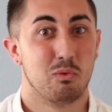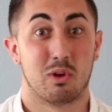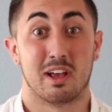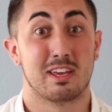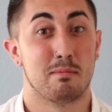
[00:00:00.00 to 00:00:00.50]

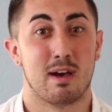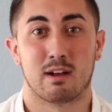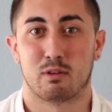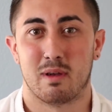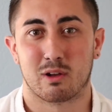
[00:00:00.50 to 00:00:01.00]
When I came
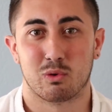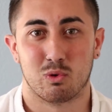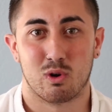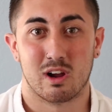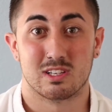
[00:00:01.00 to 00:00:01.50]
back from
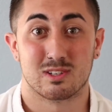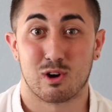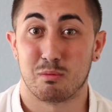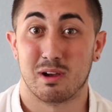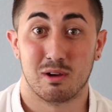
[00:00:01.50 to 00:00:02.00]
Ecuador, I
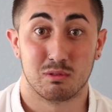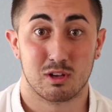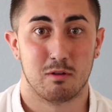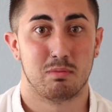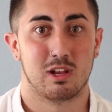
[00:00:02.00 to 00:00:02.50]
started my own
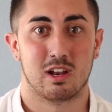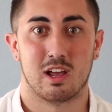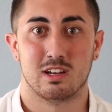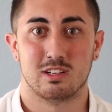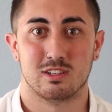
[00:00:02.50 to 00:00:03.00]
company at
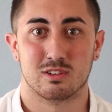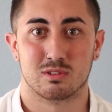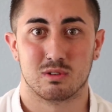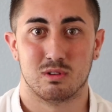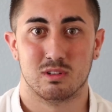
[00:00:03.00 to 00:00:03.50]
19 years
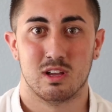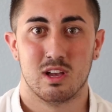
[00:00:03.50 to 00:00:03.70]
old,